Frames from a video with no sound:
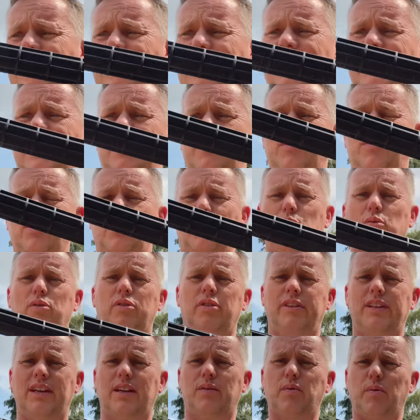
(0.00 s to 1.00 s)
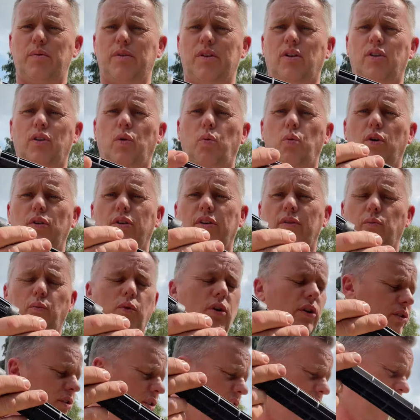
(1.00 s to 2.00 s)
And then we do the one on the end when we've got the
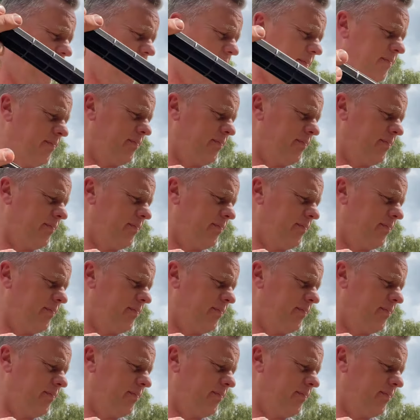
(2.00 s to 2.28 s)
wand on it.